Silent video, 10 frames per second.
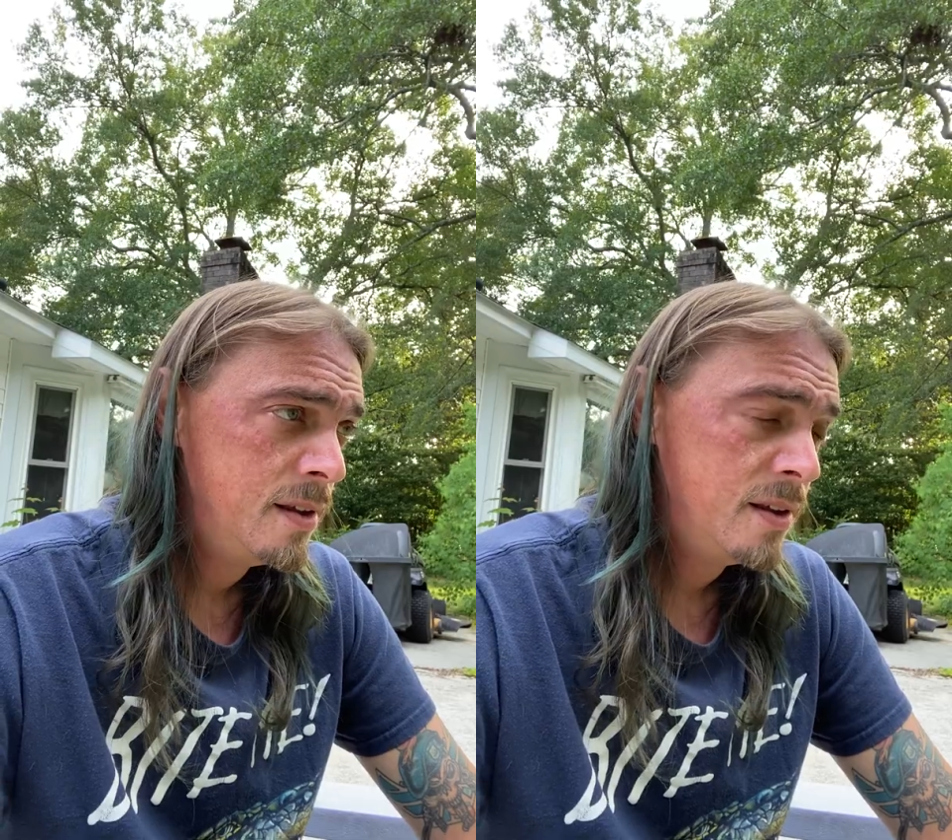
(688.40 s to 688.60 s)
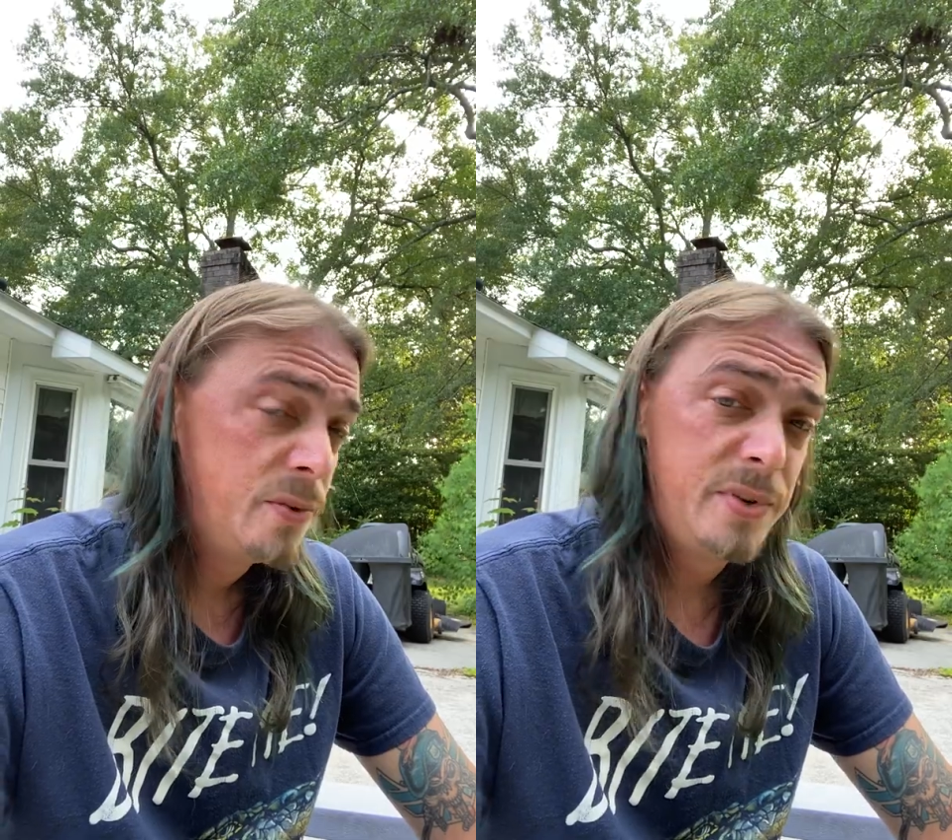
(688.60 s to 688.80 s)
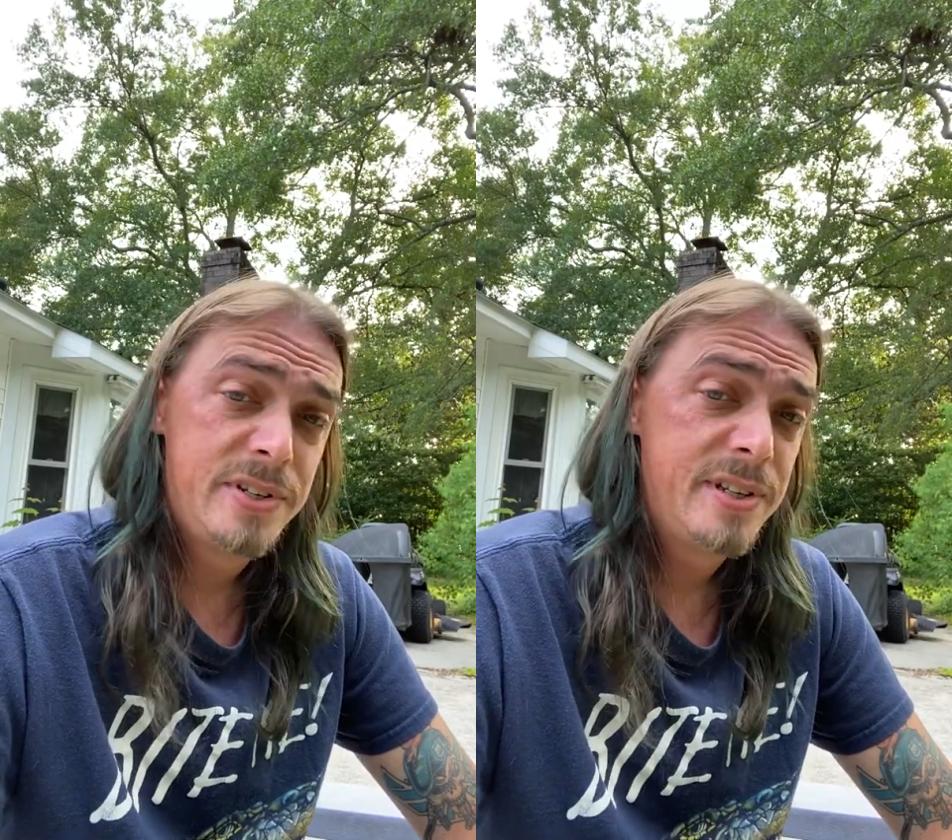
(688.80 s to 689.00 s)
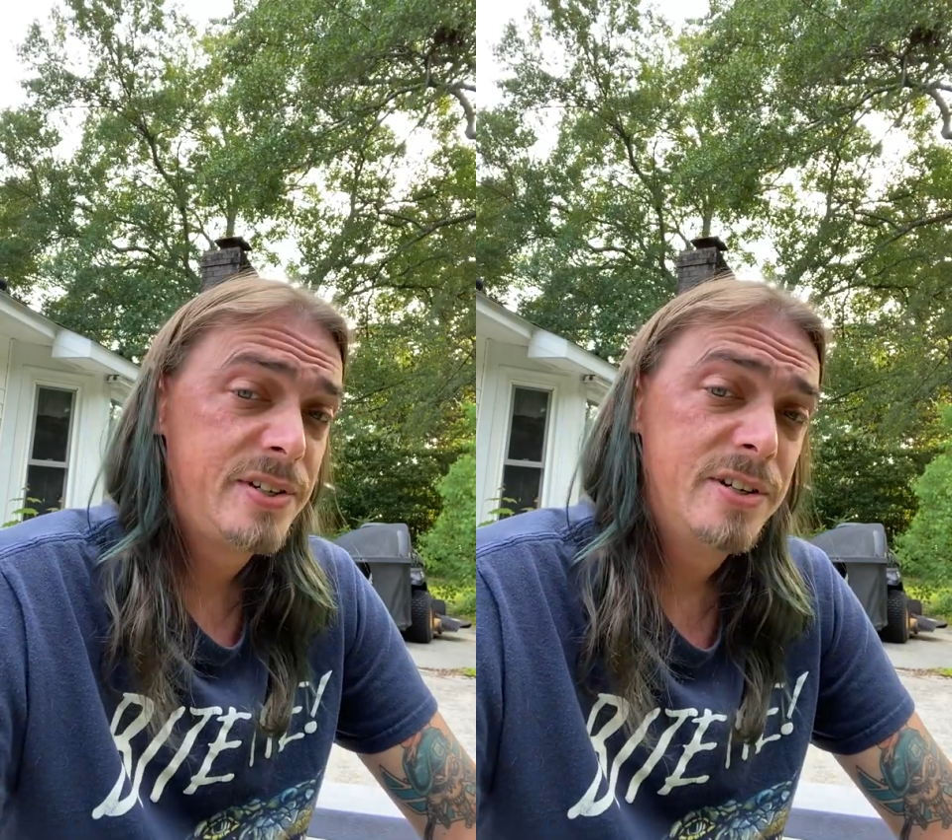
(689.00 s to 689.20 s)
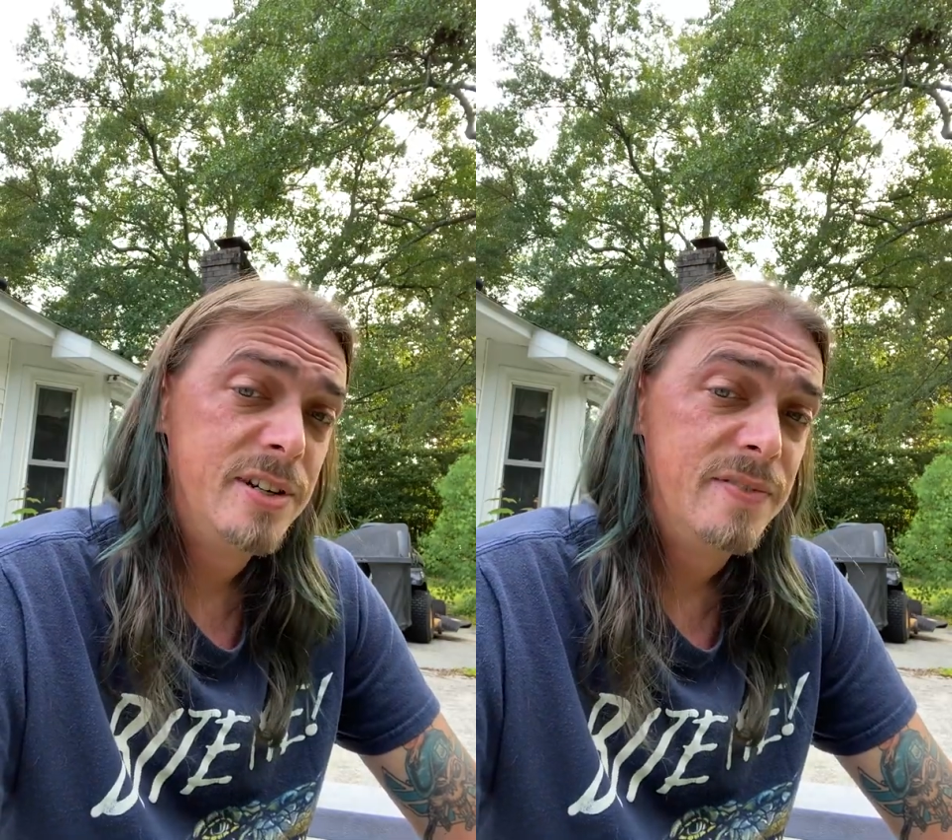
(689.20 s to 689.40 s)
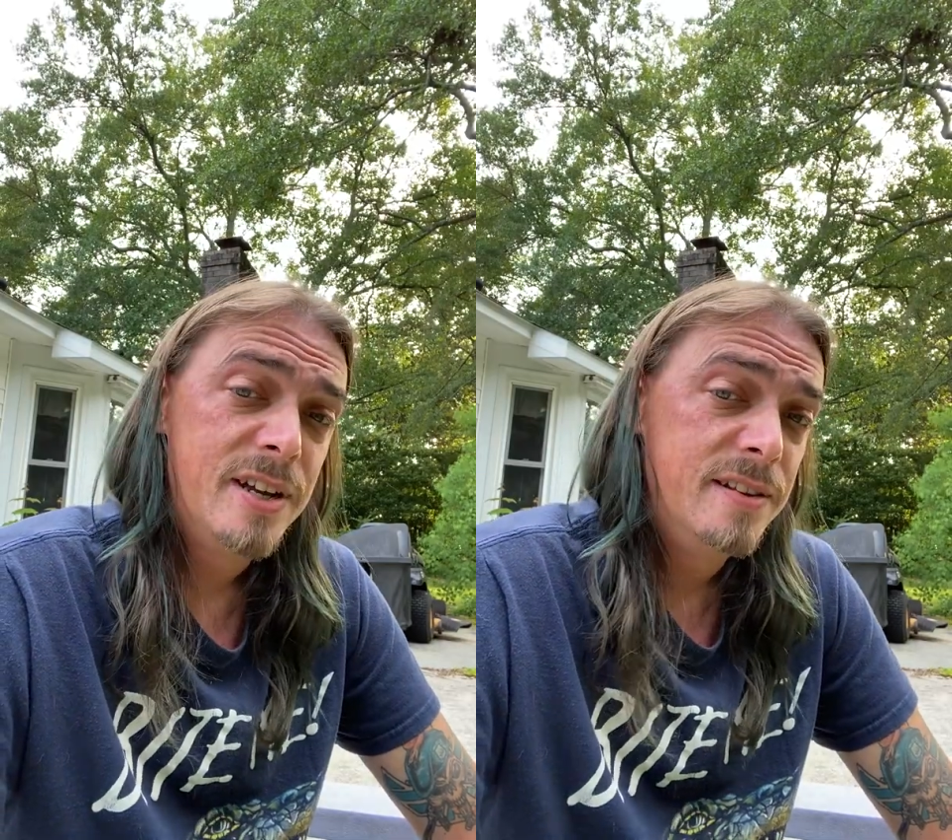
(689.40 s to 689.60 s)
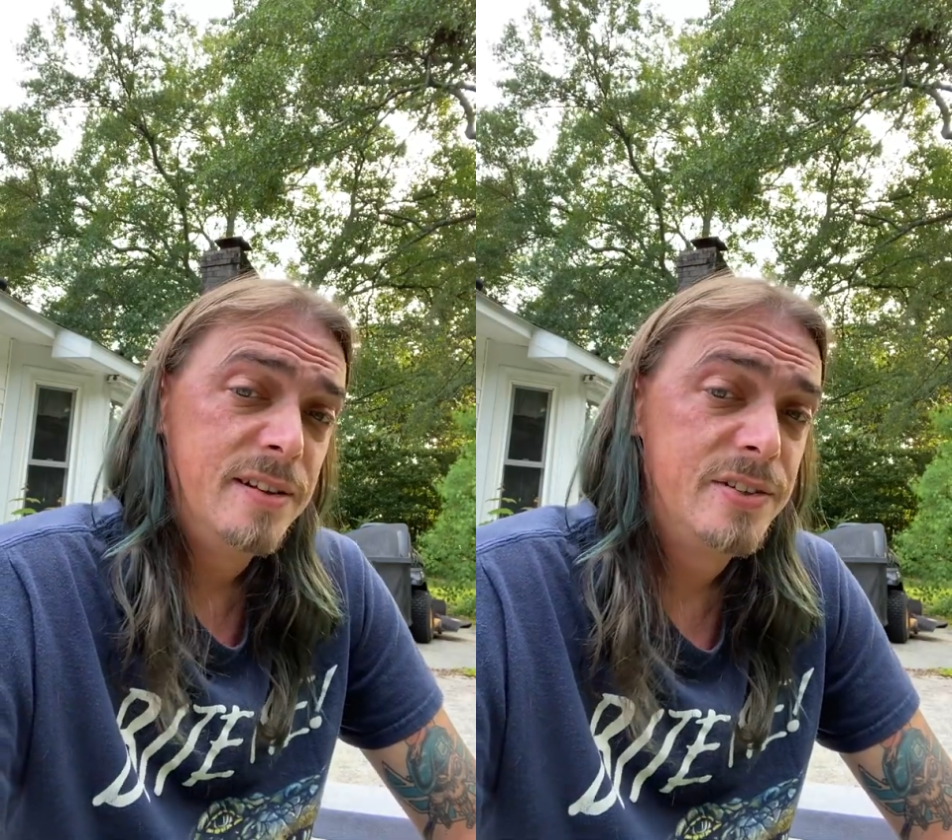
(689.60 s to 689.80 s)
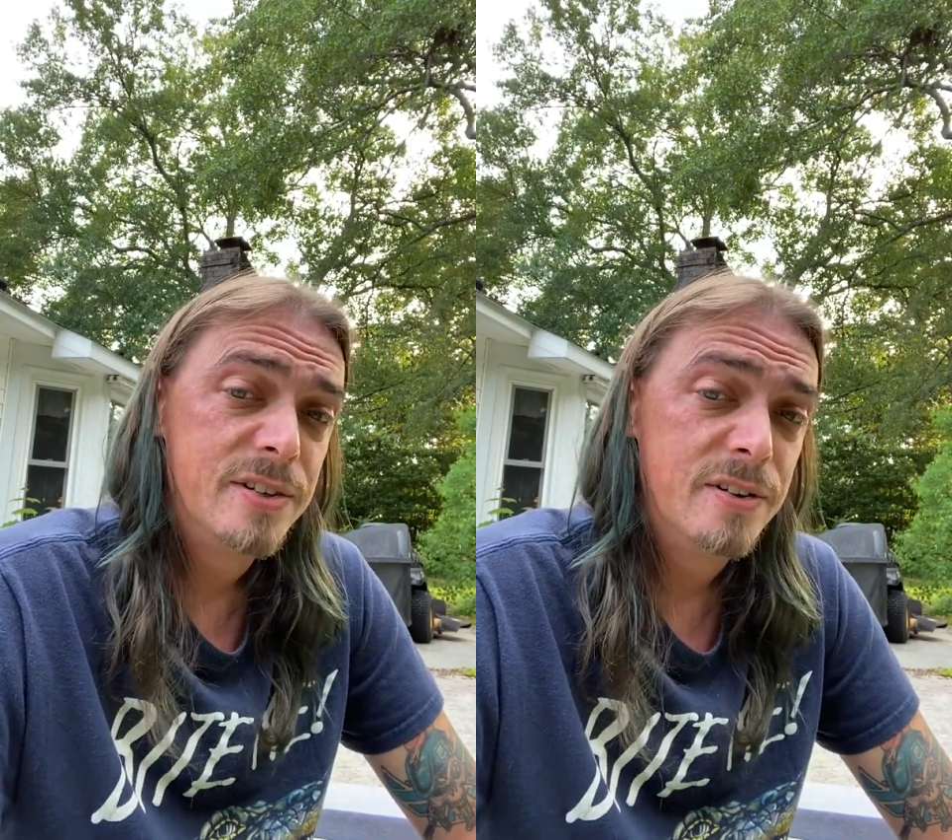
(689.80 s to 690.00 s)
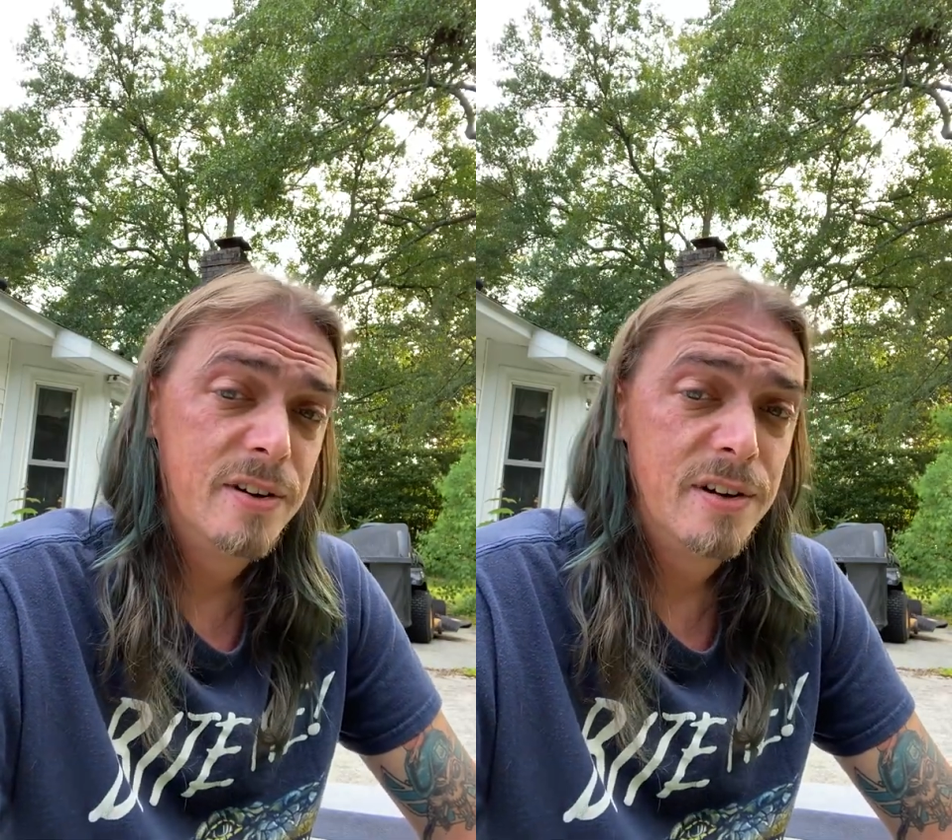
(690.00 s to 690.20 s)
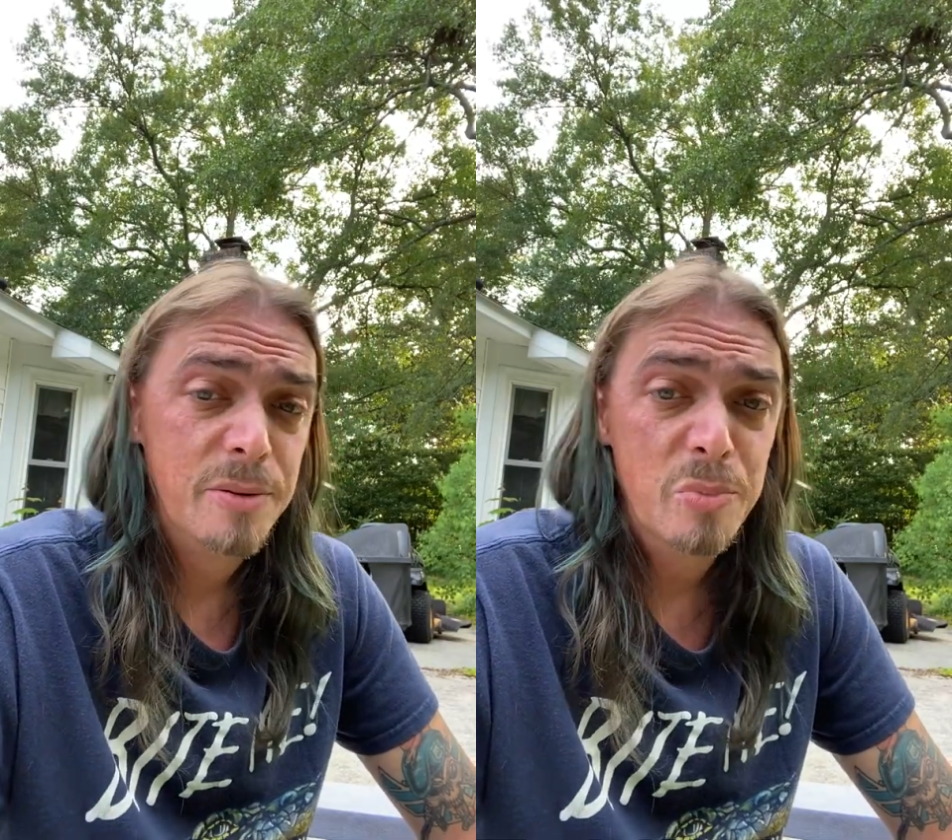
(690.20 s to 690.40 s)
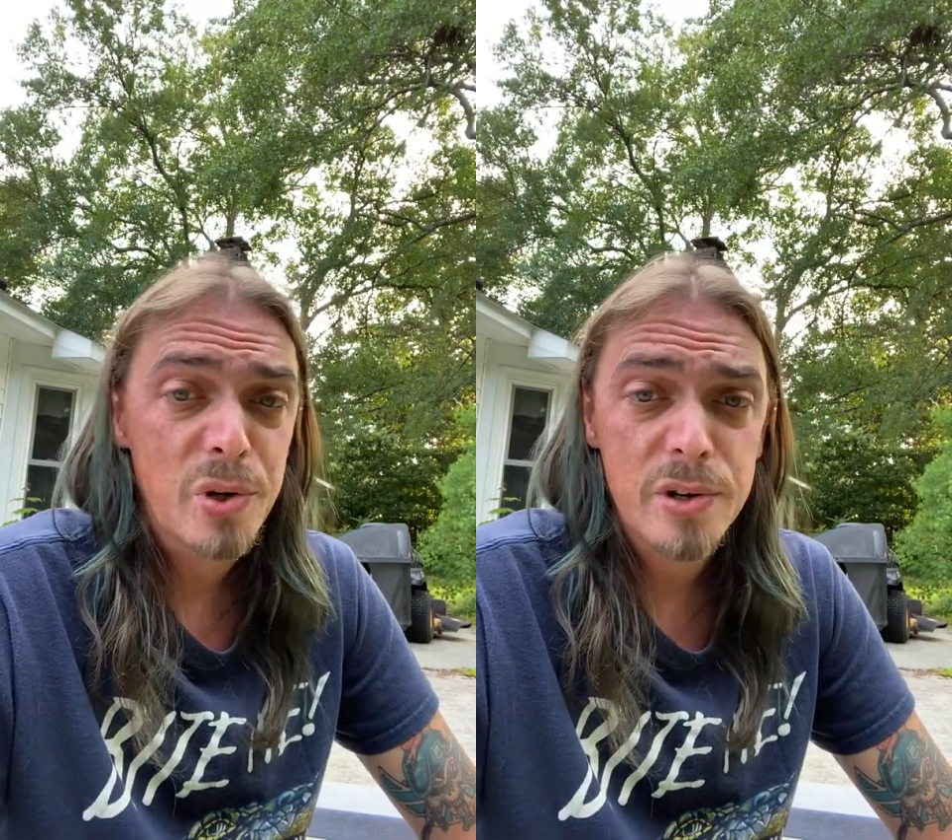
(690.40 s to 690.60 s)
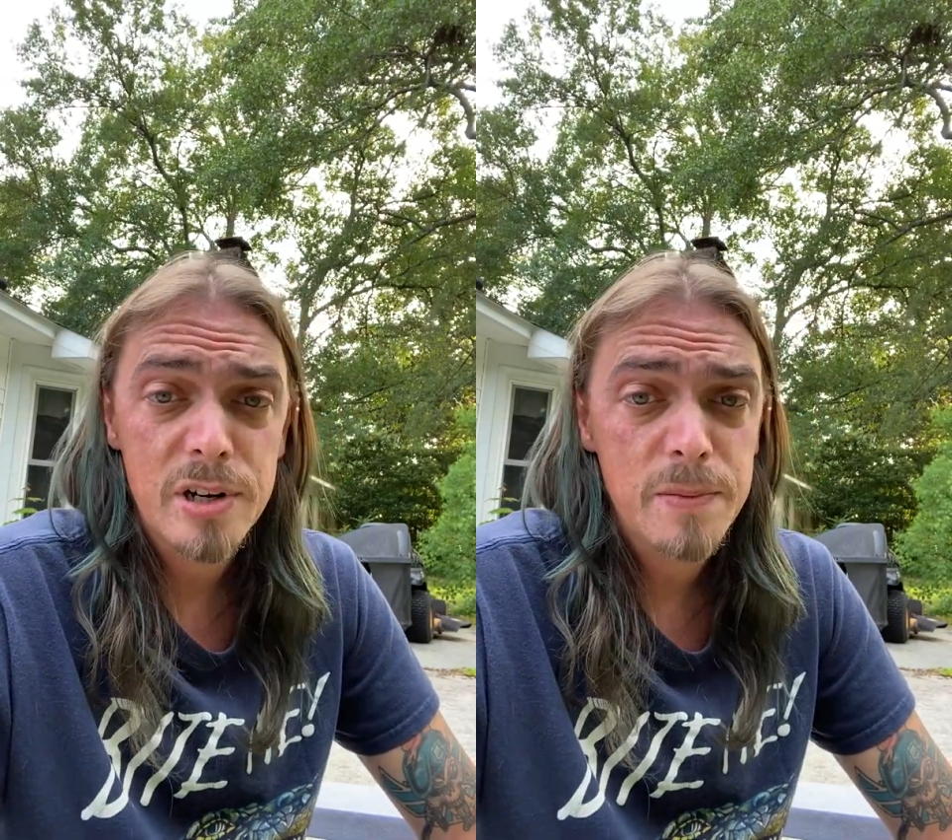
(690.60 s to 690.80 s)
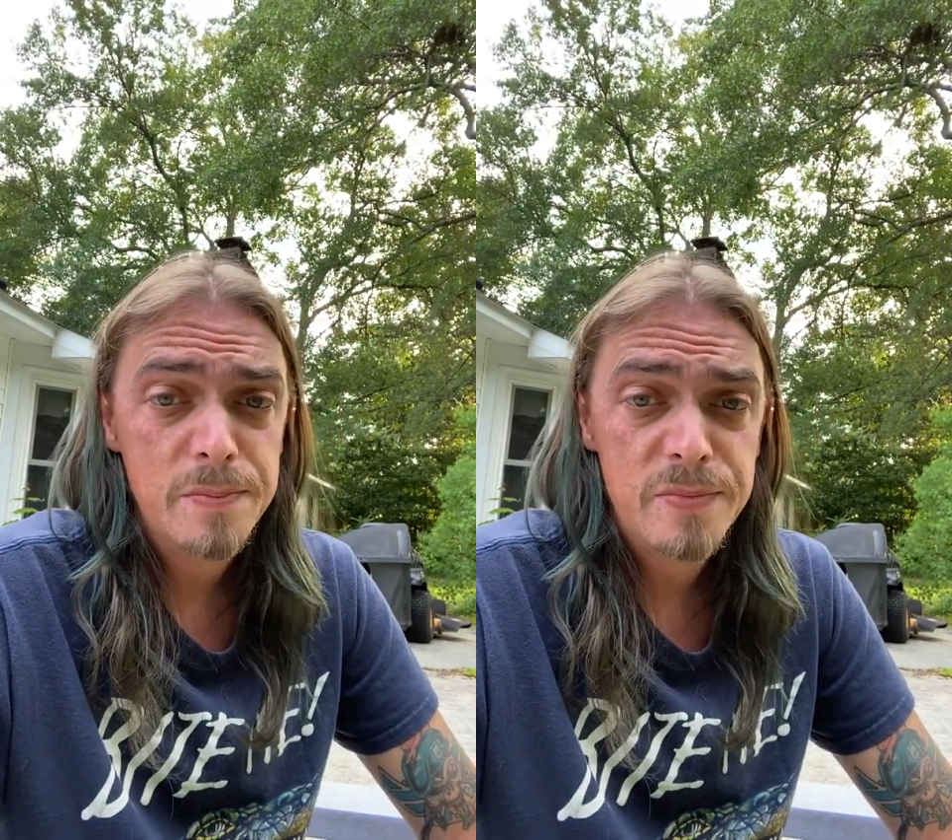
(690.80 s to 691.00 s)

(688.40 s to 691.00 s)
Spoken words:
Which they shouldn't have done. They should have gone ahead and broke it up